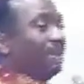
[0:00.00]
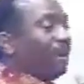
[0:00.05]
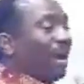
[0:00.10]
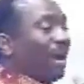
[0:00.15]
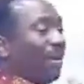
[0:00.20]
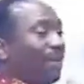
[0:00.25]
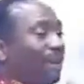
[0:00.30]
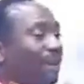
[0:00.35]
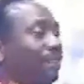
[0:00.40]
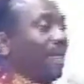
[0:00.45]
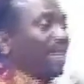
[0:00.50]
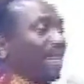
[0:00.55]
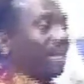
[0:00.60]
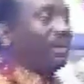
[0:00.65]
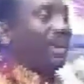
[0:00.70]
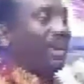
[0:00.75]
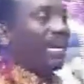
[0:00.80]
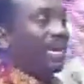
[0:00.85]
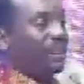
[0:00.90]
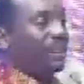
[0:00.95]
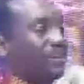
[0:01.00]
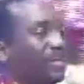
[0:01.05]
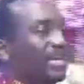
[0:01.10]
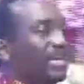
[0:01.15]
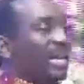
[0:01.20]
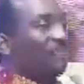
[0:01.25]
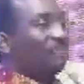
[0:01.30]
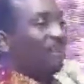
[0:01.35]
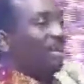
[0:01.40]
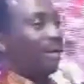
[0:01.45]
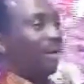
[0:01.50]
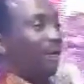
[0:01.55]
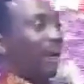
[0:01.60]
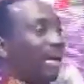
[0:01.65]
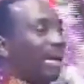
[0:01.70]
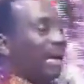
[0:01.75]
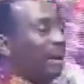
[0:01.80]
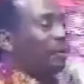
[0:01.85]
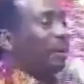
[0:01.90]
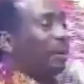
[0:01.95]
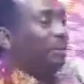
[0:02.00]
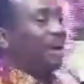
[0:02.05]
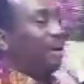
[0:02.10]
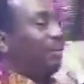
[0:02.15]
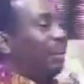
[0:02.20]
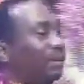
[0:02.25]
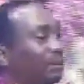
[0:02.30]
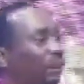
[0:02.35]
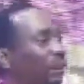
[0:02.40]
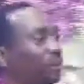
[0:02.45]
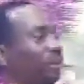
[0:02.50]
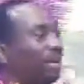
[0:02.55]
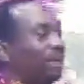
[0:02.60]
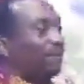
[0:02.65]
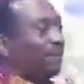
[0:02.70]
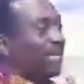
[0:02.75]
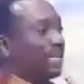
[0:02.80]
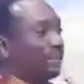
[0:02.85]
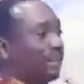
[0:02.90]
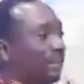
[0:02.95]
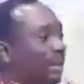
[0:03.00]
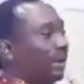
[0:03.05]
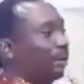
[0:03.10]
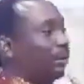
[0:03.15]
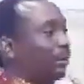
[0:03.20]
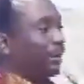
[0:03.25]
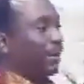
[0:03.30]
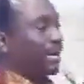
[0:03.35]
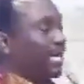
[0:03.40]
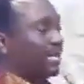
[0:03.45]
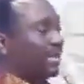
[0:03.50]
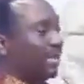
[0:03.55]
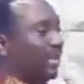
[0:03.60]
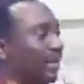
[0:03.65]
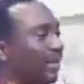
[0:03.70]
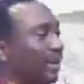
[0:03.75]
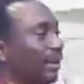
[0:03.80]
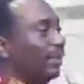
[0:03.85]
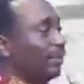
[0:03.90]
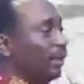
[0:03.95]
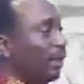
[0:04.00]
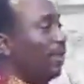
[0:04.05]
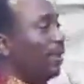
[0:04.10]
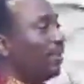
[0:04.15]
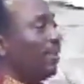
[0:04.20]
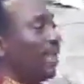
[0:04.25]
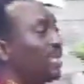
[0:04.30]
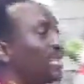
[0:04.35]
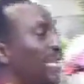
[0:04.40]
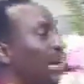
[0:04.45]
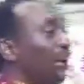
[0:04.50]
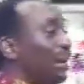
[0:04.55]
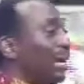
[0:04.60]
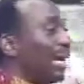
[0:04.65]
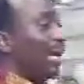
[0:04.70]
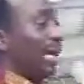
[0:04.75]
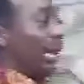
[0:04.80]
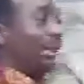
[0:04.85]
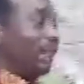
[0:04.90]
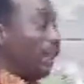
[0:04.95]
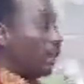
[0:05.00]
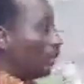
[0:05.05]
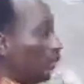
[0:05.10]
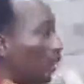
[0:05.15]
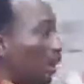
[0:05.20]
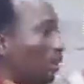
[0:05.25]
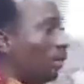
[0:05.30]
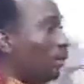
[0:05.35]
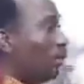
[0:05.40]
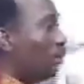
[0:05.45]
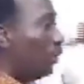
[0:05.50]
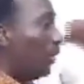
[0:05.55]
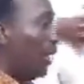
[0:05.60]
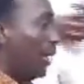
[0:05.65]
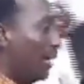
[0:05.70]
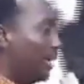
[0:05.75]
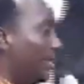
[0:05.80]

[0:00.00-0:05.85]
have been begging me, can you send me your account number? I want to pay first, but I want to pay this. Some of them I say, I'm not sure of who you are.